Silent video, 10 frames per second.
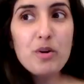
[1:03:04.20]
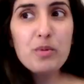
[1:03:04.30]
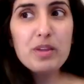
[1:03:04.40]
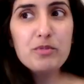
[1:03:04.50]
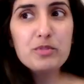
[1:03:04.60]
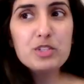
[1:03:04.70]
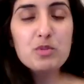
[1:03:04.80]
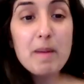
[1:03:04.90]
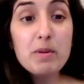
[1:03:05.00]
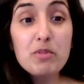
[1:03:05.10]
we've just
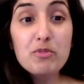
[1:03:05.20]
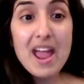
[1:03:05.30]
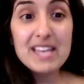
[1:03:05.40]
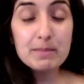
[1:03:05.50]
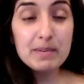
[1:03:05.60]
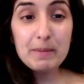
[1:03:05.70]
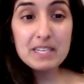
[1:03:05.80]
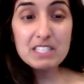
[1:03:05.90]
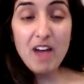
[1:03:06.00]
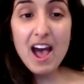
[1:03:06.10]
remind me, we've randomly
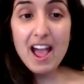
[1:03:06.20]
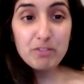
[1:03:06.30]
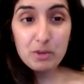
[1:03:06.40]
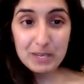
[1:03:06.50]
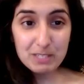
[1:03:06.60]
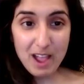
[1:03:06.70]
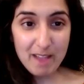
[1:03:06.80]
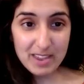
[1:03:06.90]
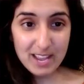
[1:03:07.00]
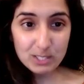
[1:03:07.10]
picked 5. We picked
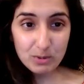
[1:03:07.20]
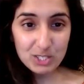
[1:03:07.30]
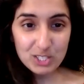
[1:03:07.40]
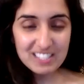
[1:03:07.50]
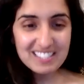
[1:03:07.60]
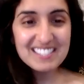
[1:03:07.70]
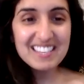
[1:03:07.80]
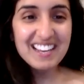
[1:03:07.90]
5 that asked questions.